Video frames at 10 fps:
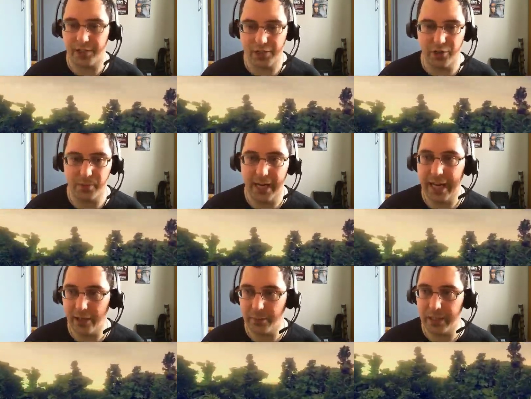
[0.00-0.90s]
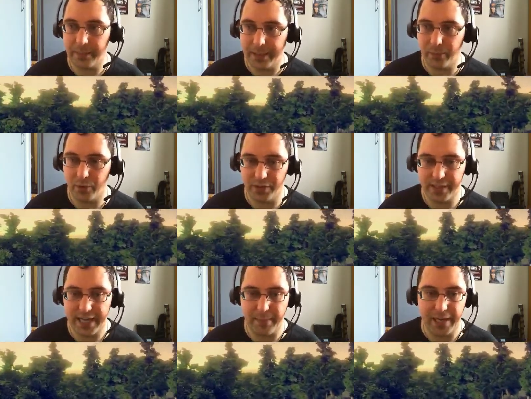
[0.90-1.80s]
shows me how many people can
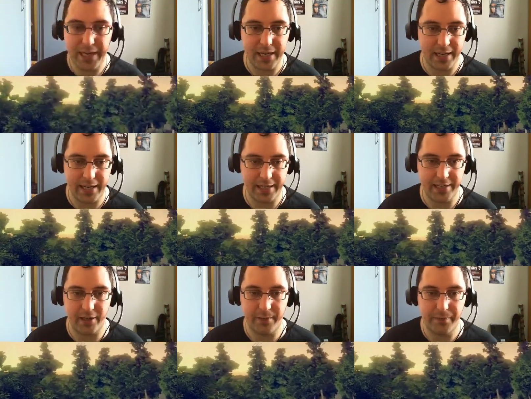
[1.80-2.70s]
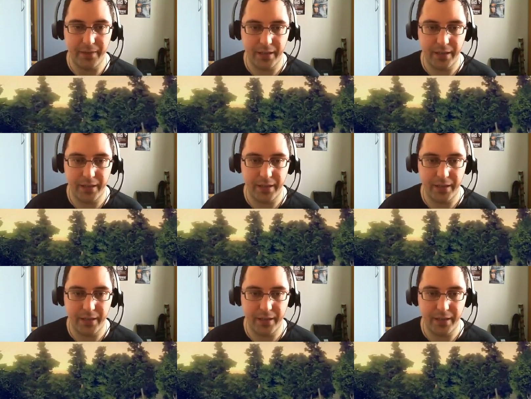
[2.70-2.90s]
see me at any time.